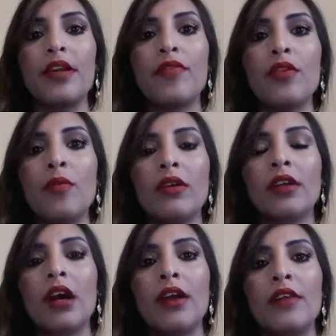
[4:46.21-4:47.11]
But if you
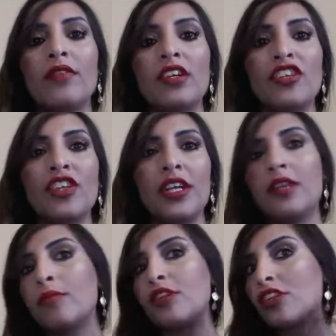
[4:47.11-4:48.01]
want kind of a
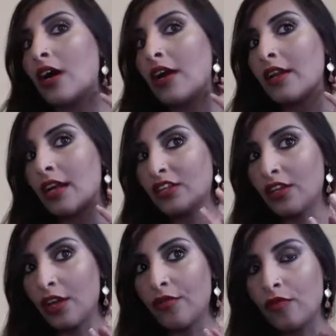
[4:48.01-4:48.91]
sheen, which I like
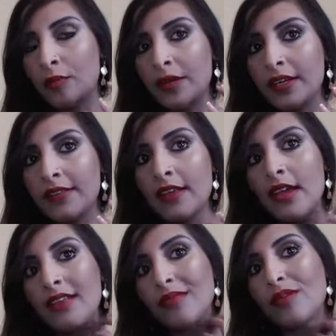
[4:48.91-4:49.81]
to go for, because
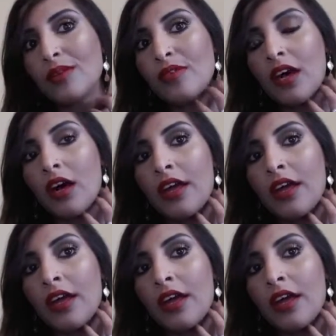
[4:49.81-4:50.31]
sometimes